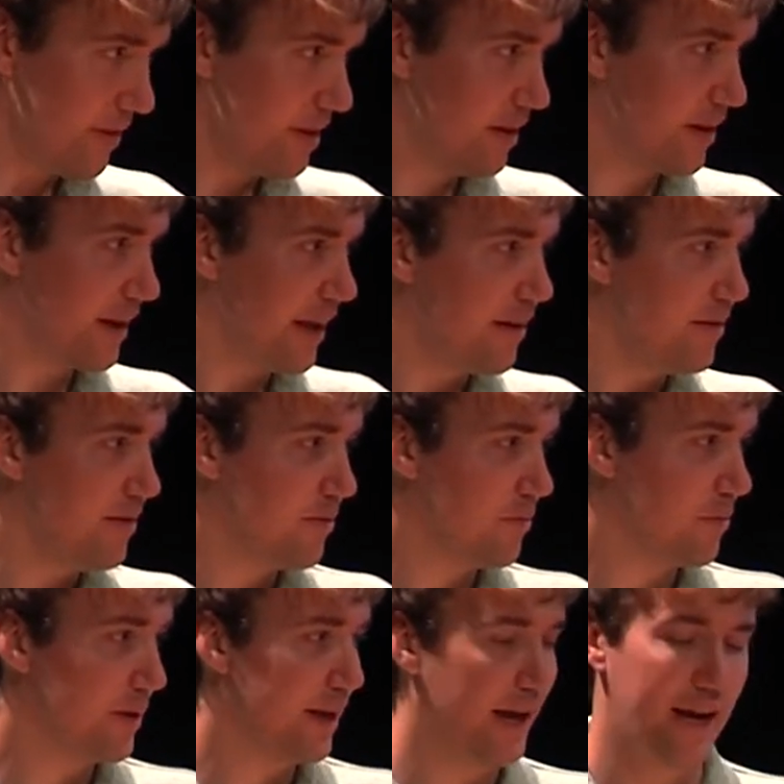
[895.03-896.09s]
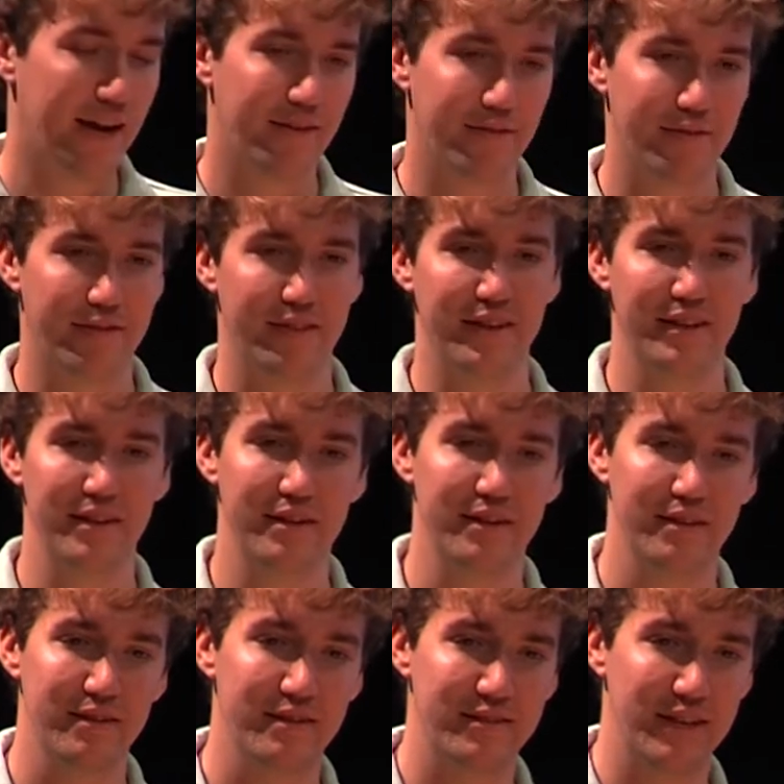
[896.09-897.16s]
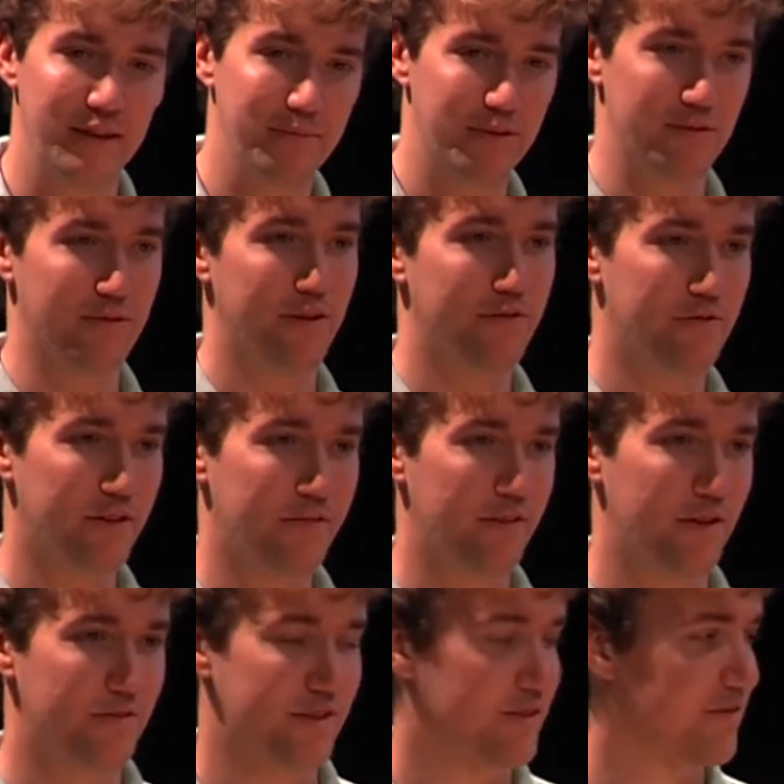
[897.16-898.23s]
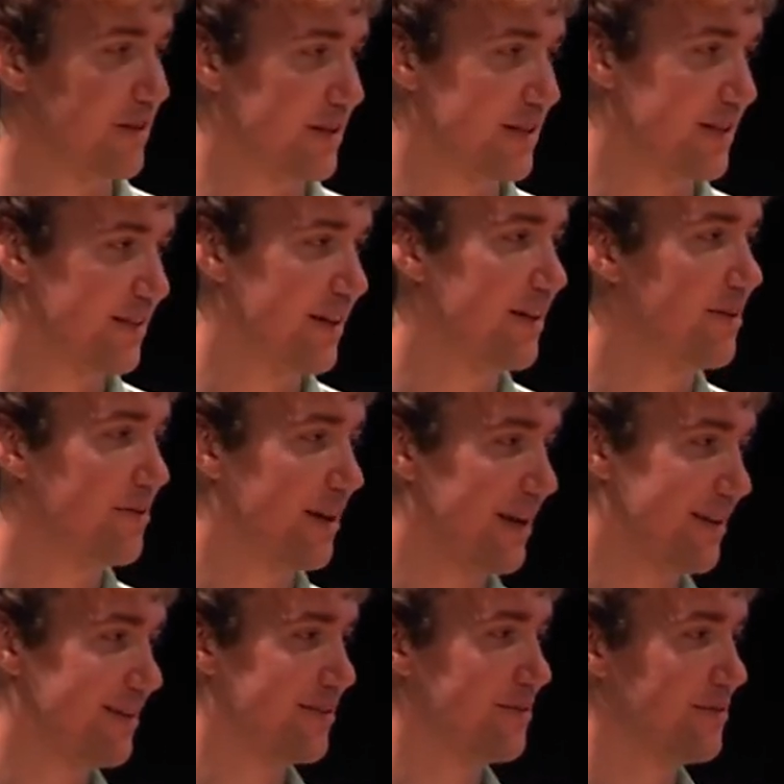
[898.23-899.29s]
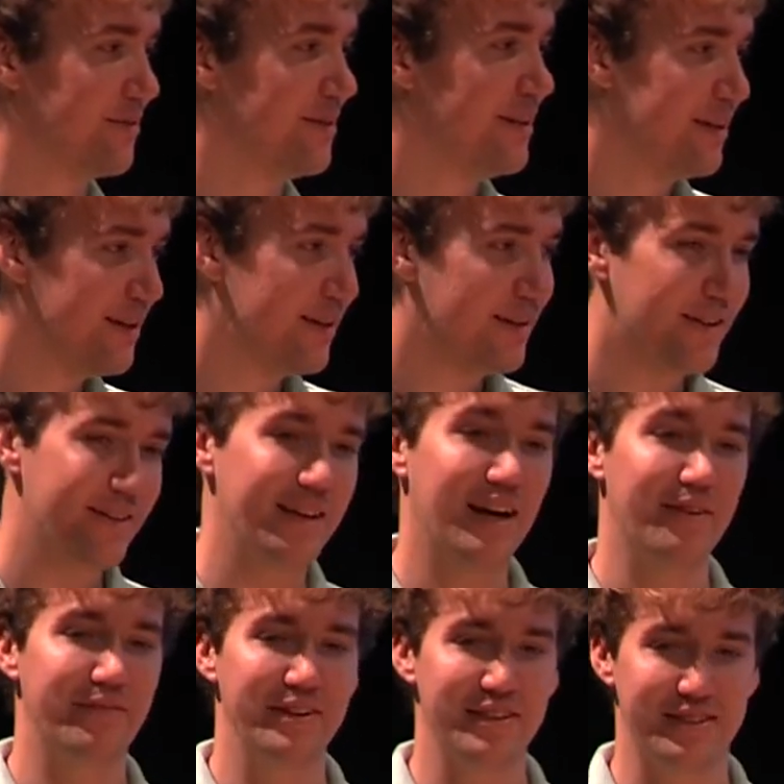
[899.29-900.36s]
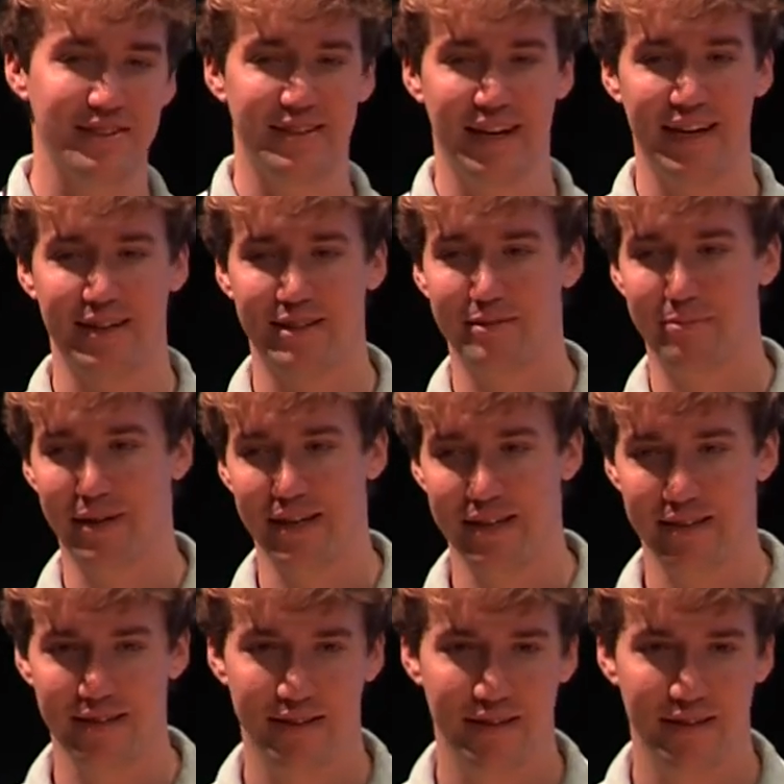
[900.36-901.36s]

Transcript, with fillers: Again, we have the same sort of trivial restriction that you can't do the obvious attacks by